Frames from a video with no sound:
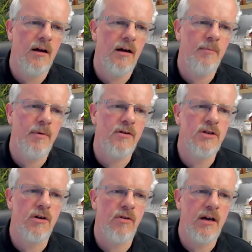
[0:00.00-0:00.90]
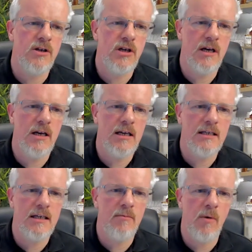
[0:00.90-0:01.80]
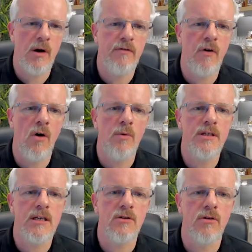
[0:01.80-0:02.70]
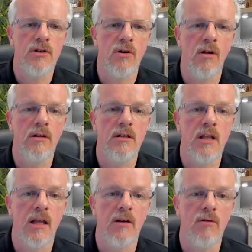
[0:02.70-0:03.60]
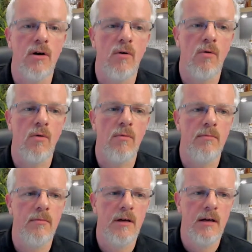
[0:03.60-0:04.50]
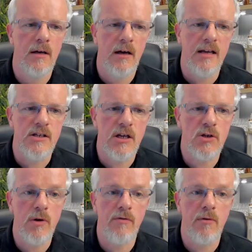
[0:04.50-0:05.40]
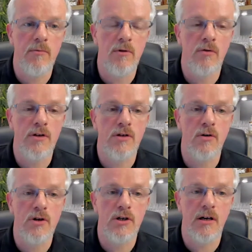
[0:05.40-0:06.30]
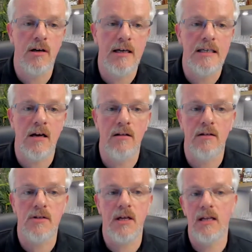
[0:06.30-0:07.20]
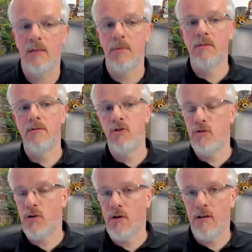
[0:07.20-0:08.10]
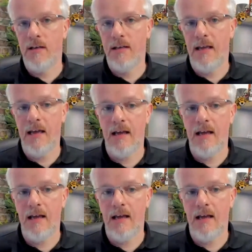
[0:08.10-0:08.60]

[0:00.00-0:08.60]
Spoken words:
pronouncing it right, Shane. He's saying, my wife always says going to Scotland is like going home. And since we are from Nova Scotia, it's understandable. New Scotland. Yeah,